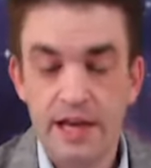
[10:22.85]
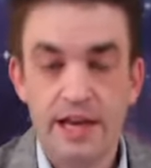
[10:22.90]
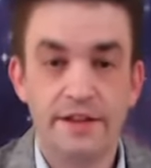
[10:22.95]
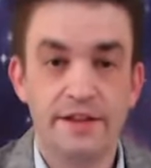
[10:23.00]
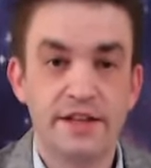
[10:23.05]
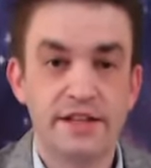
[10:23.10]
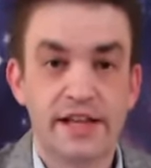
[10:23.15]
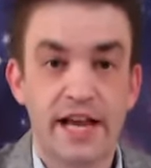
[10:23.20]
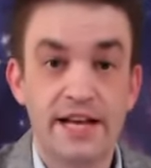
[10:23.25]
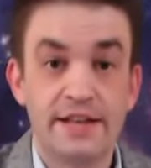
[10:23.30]
In
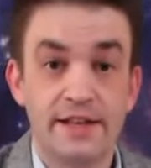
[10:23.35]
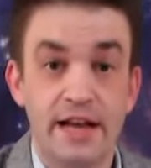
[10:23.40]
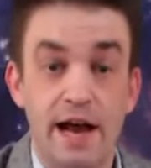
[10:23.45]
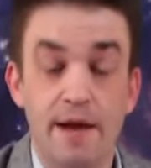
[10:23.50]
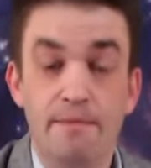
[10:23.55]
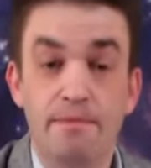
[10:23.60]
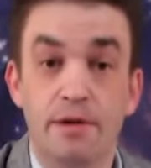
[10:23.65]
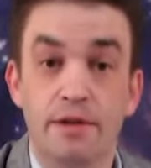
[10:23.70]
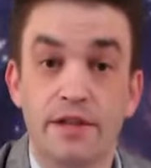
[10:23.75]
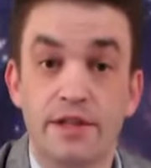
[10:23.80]
this case,
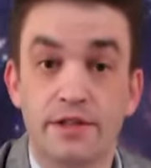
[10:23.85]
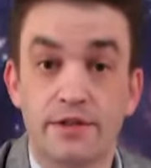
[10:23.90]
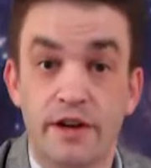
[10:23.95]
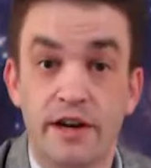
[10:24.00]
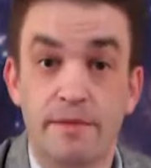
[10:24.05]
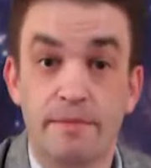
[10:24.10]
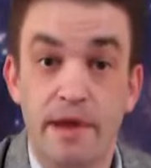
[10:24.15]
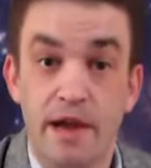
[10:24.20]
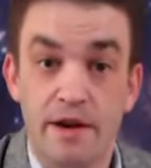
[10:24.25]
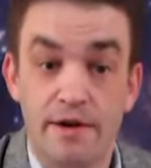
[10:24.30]
I'm pulling
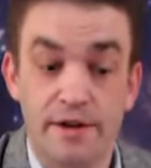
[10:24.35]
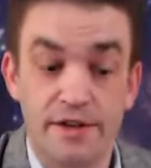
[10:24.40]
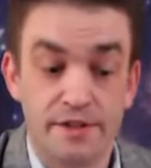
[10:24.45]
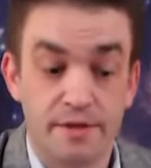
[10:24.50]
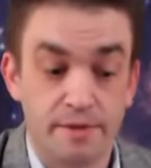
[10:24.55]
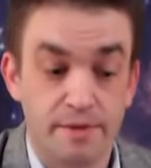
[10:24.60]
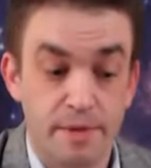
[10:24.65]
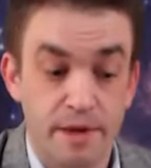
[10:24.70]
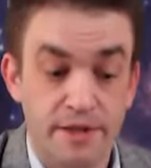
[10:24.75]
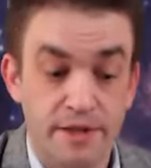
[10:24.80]
straight up
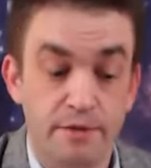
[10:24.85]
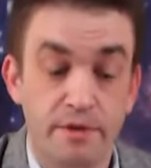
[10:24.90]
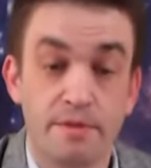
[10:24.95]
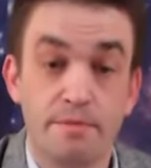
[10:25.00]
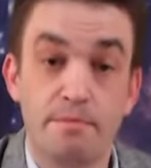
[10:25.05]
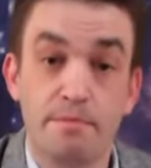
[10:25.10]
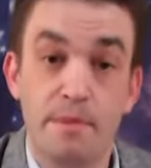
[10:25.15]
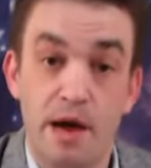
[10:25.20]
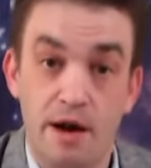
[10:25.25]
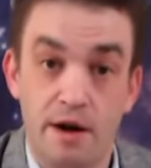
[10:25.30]
Aries, especially
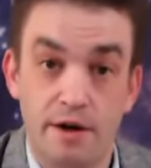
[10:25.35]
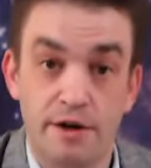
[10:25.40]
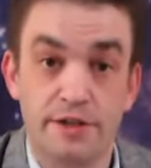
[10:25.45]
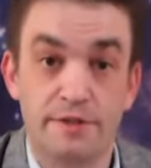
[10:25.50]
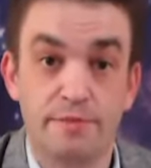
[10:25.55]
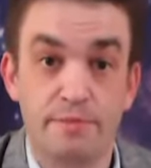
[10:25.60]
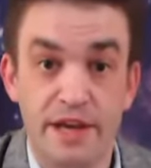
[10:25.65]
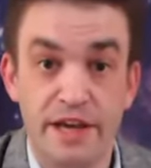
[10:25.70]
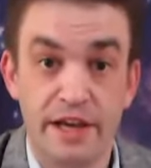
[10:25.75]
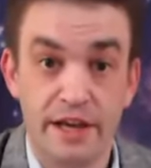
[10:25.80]
with
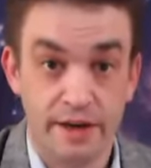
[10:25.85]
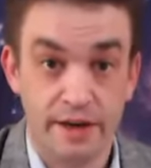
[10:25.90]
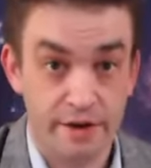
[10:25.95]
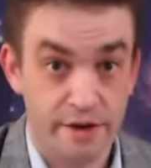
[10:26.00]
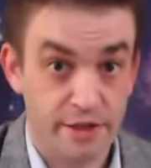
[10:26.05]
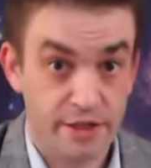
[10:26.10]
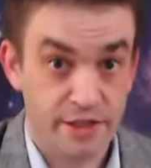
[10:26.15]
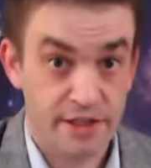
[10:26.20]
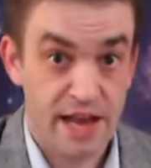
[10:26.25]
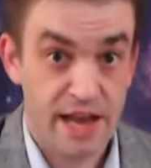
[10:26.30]
Mars being in
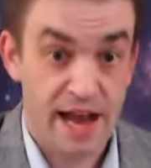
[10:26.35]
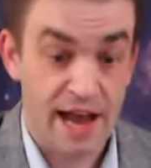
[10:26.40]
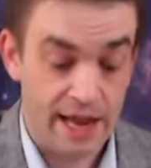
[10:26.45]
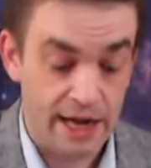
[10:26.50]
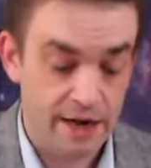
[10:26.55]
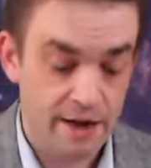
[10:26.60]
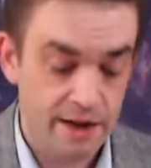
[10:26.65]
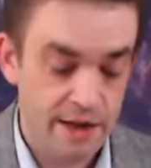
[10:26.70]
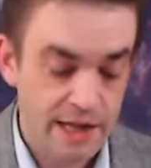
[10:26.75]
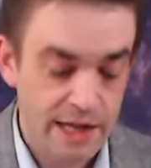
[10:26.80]
your
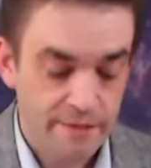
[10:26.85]
sign.